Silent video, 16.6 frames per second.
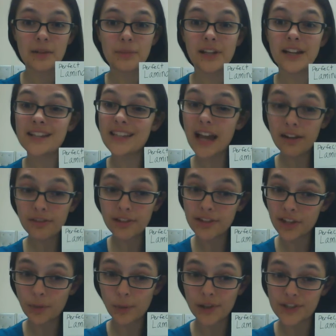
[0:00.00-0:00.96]
because
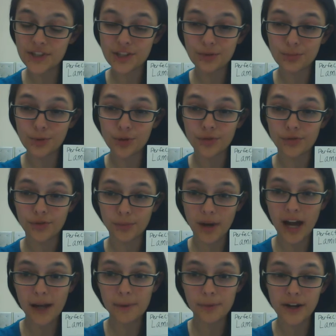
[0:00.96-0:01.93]
everything wants to move from
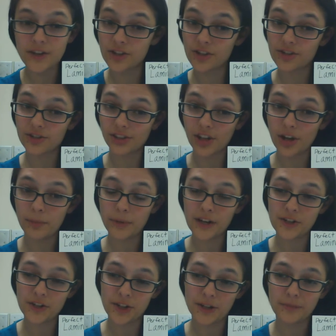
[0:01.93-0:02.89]
high pressure to low
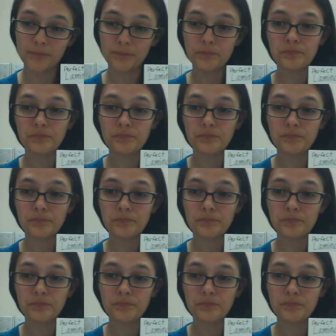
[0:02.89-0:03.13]
pressure.